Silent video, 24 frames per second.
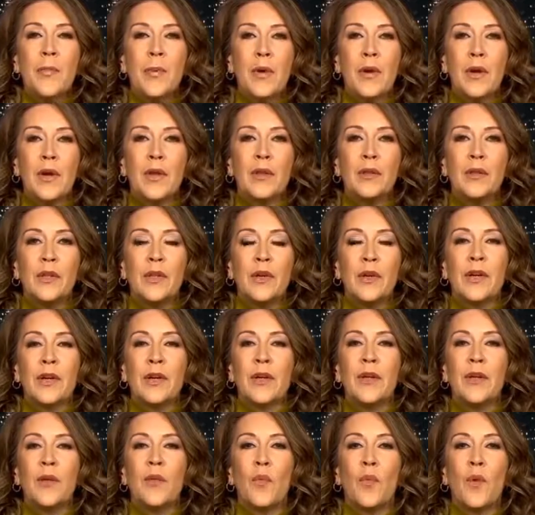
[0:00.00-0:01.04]
book,
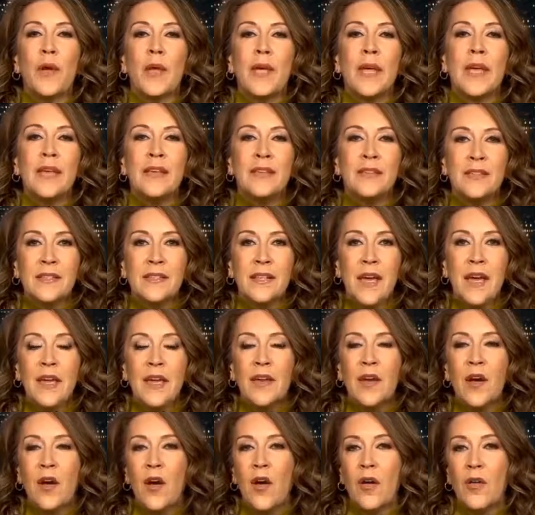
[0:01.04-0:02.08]
look, what he
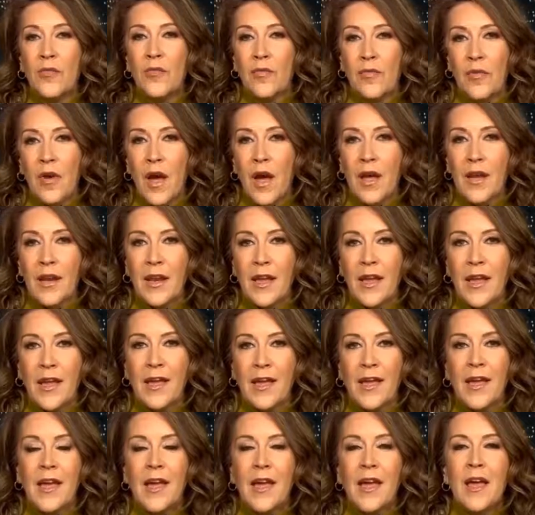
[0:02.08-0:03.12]
said on
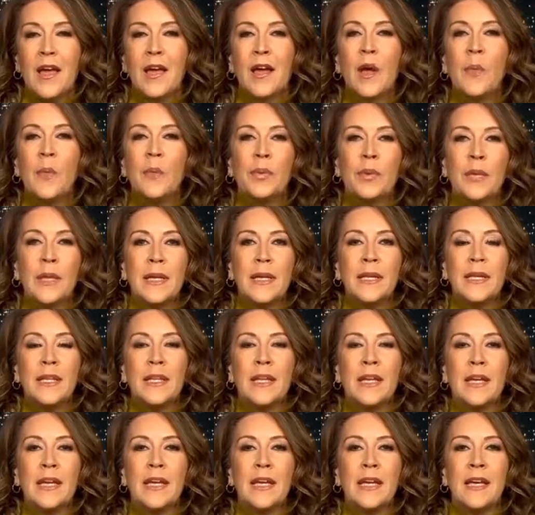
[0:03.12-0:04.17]
Friday
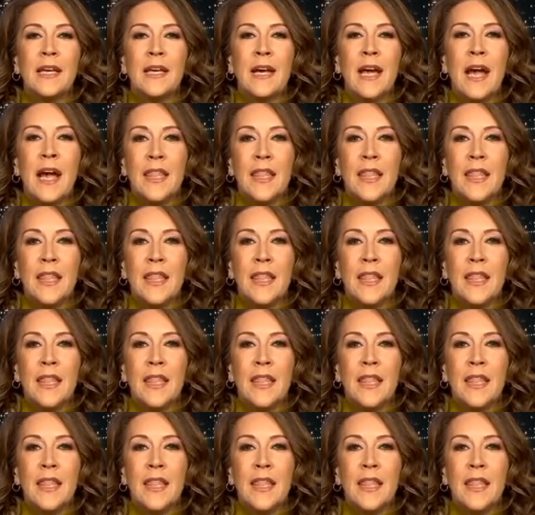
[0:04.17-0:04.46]
completely,